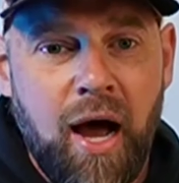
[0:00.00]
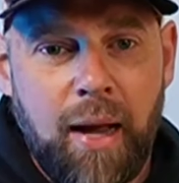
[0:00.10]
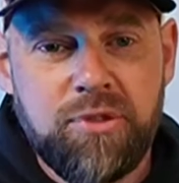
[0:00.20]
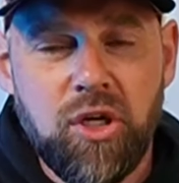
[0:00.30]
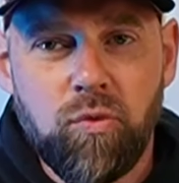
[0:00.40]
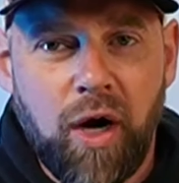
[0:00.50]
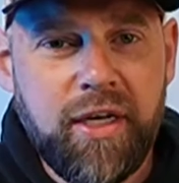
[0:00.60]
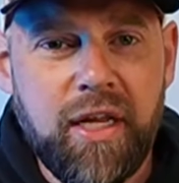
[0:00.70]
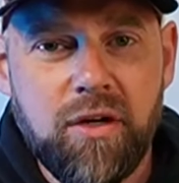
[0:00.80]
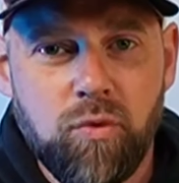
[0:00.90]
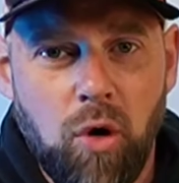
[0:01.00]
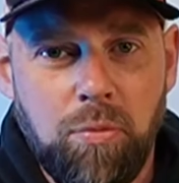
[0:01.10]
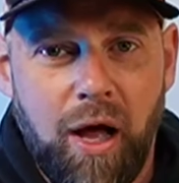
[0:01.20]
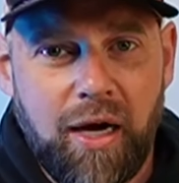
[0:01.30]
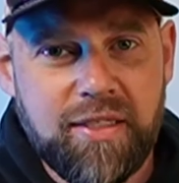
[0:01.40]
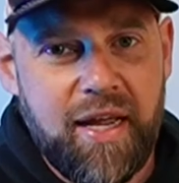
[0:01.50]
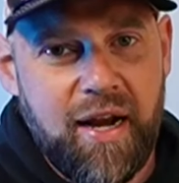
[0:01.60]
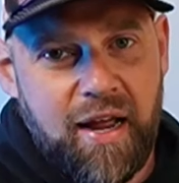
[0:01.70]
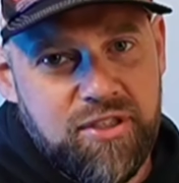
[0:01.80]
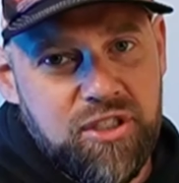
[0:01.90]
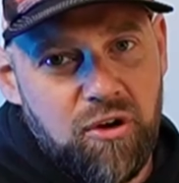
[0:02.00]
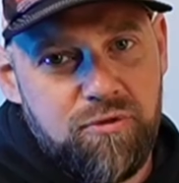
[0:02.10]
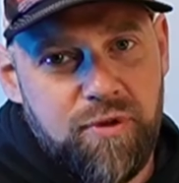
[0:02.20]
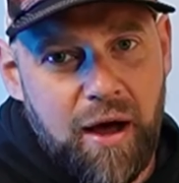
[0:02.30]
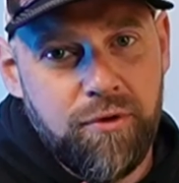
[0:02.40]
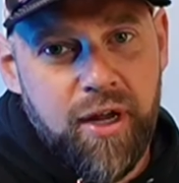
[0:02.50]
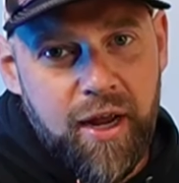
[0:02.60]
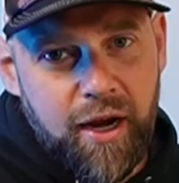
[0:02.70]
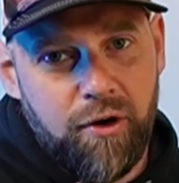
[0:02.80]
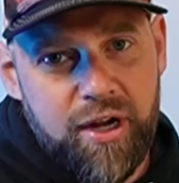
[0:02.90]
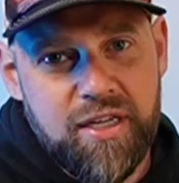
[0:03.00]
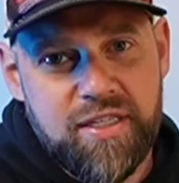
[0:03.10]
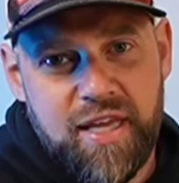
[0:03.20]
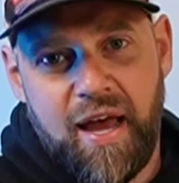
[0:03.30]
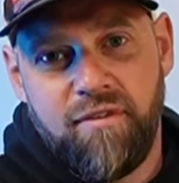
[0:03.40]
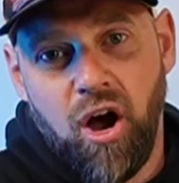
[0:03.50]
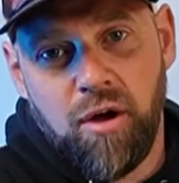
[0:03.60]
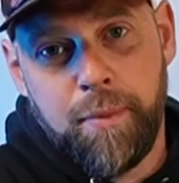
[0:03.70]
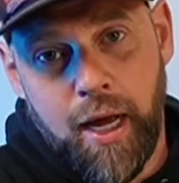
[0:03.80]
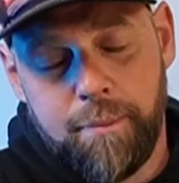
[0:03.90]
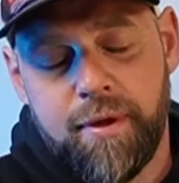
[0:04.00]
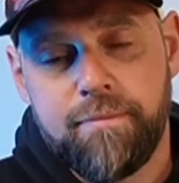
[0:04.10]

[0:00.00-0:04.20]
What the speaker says: I'm still running into roadblocks, and I've still found areas that have hung me up.